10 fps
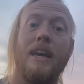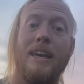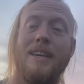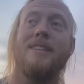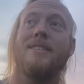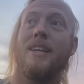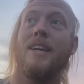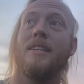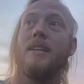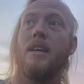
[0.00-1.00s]
is
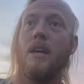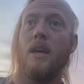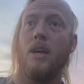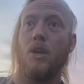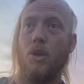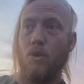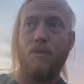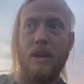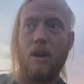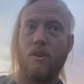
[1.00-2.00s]
that
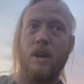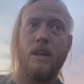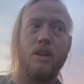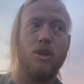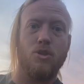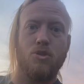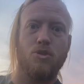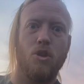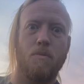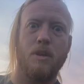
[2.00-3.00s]
you've now created
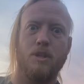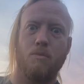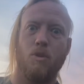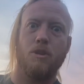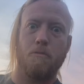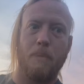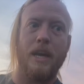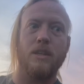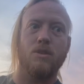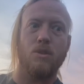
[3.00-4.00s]
so much more
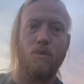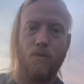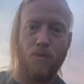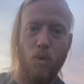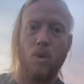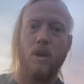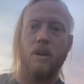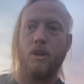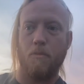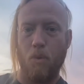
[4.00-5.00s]
space
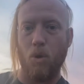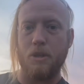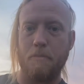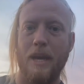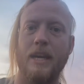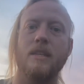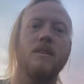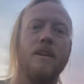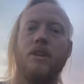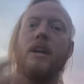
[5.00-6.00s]
for, you know, pore
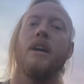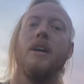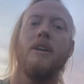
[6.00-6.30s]
space and everything